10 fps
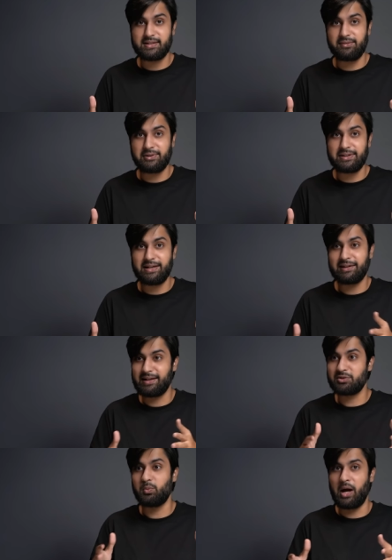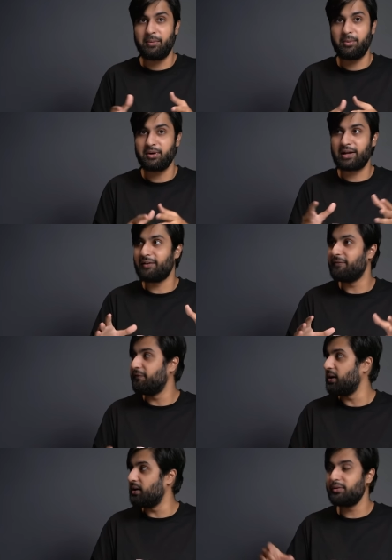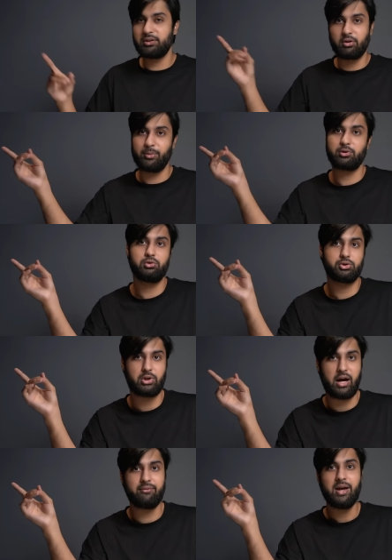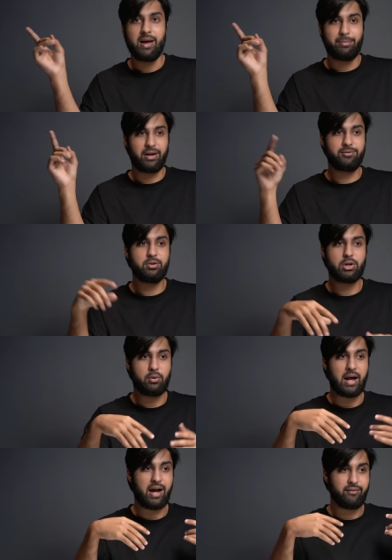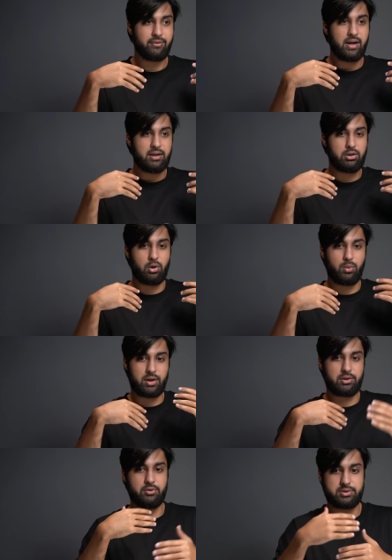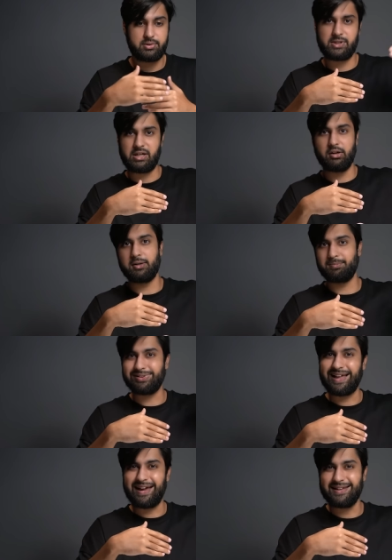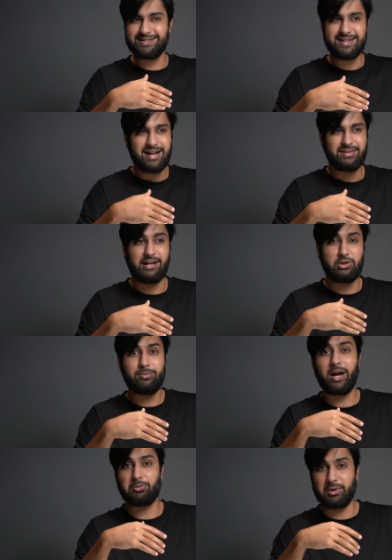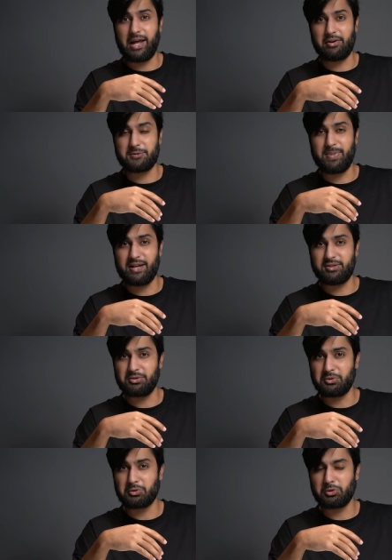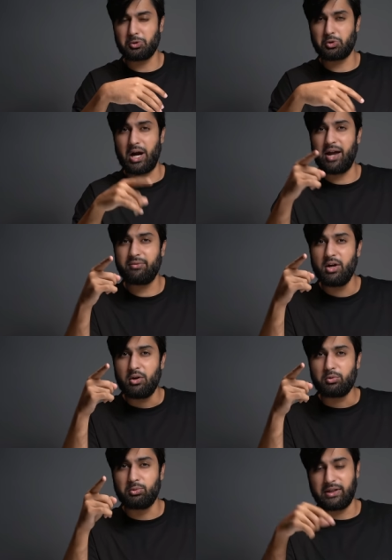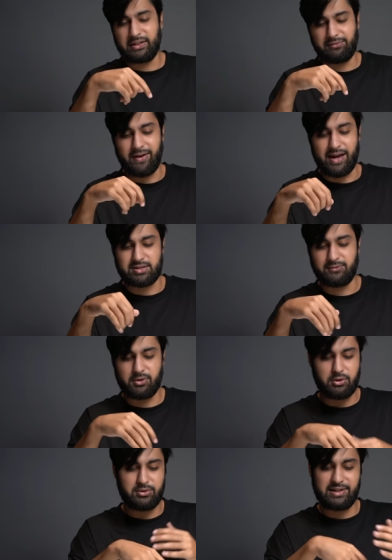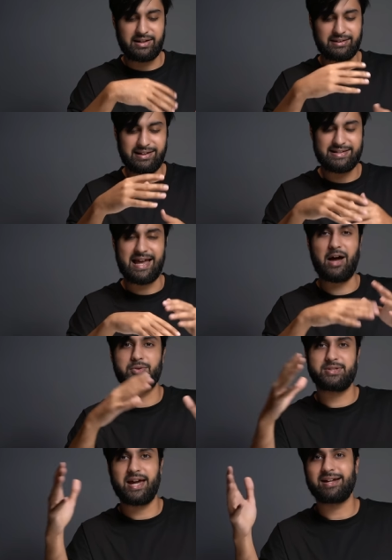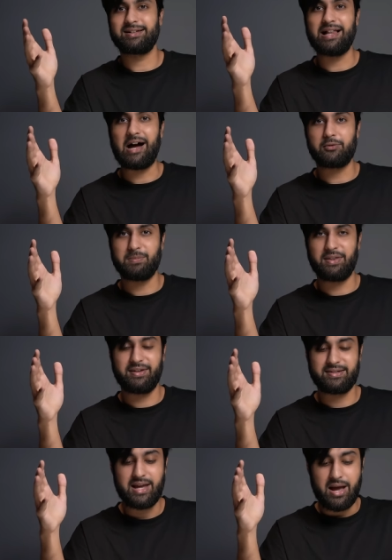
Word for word: and everything and that's why I'm able to kind of fit everything on my Google Drive. But if you don't have, you know, one of those tiered plans, then you might run out of space on your Google Drive really fast if you're using like these outside cloud methods.